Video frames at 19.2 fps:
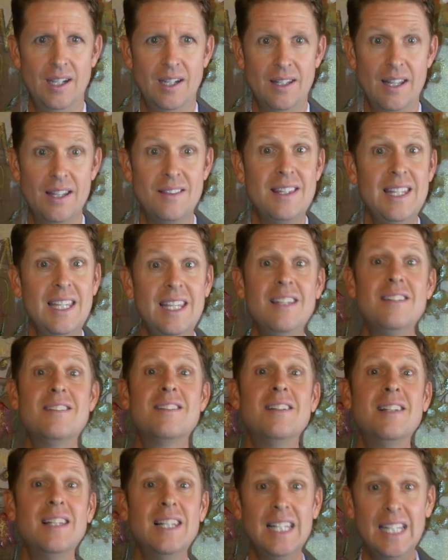that these
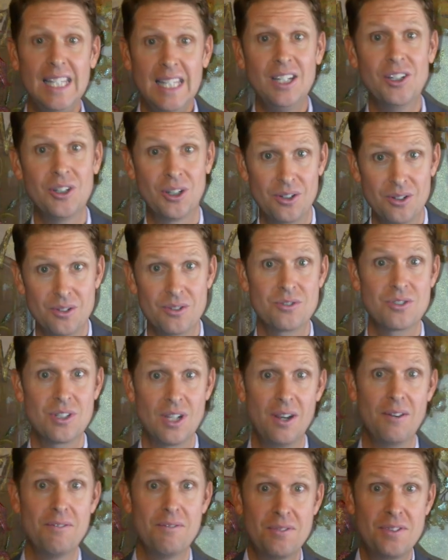leaders
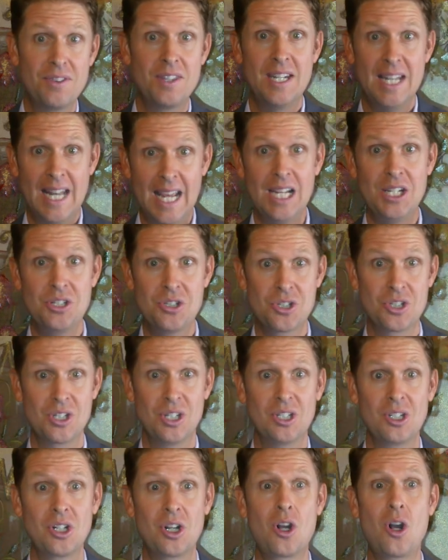of the
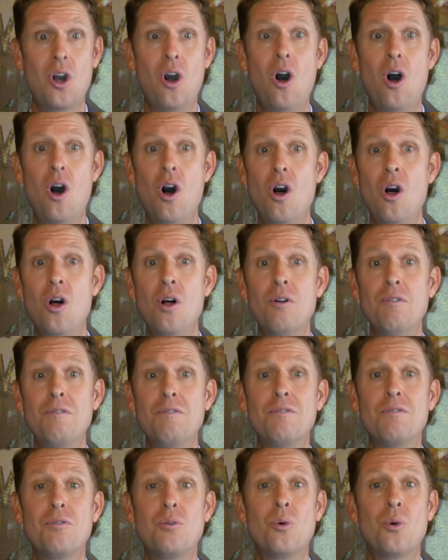nation call
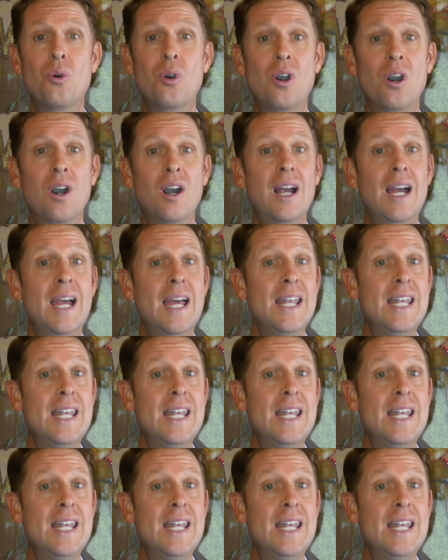for